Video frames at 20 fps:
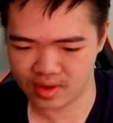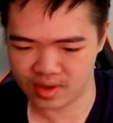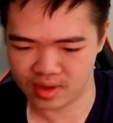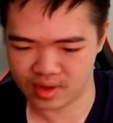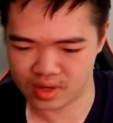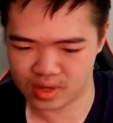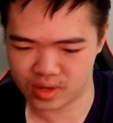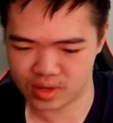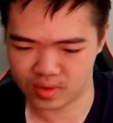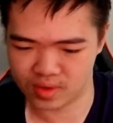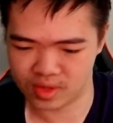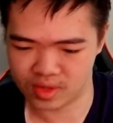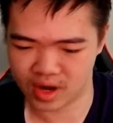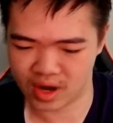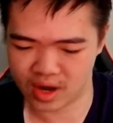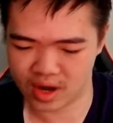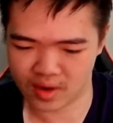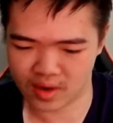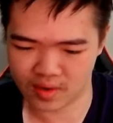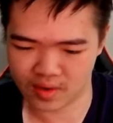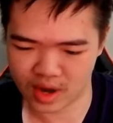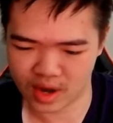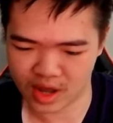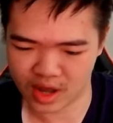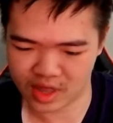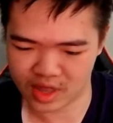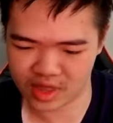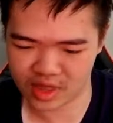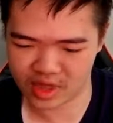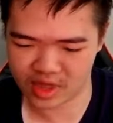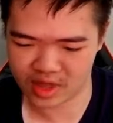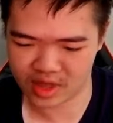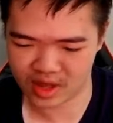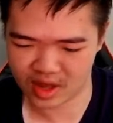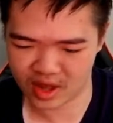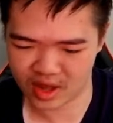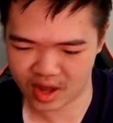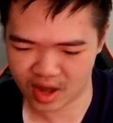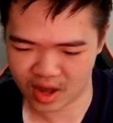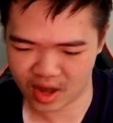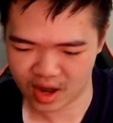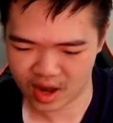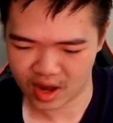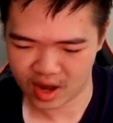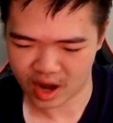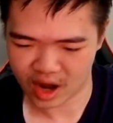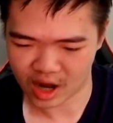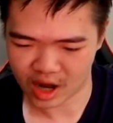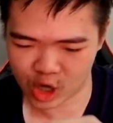Store the gun underneath. That's